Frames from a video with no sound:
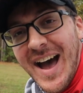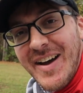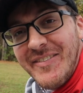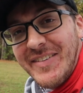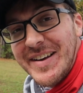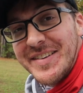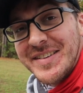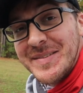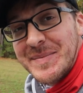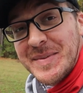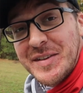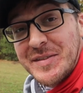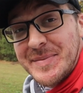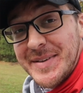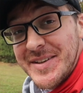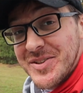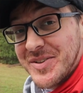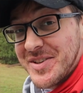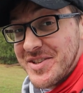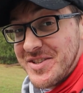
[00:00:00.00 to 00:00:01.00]
I've got something
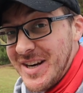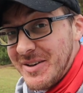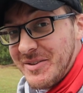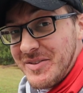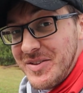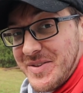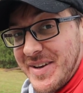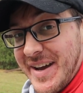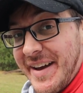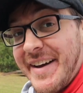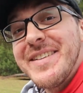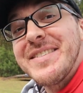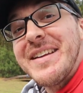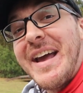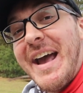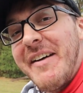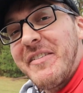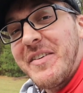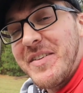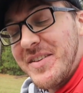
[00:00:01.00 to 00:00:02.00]
special to share with you guys
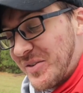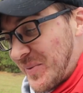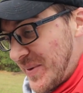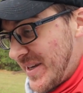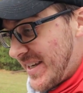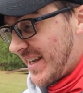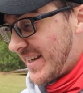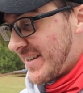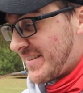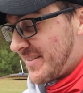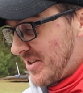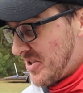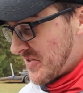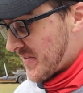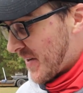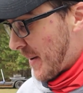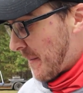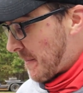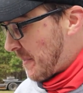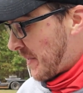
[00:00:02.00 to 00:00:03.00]
after this weekend is
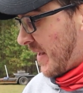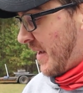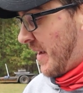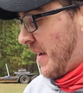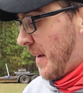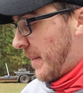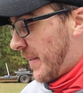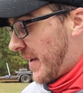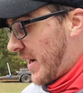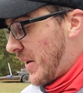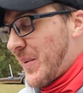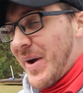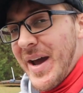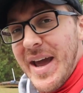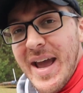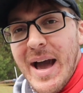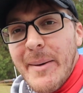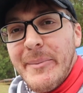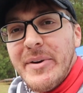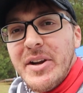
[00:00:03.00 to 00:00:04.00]
over. But
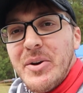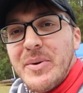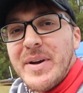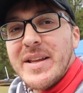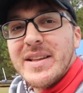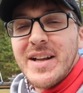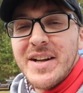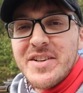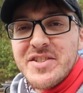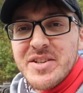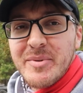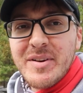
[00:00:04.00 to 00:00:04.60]
anyway, I'm gonna go get lunch.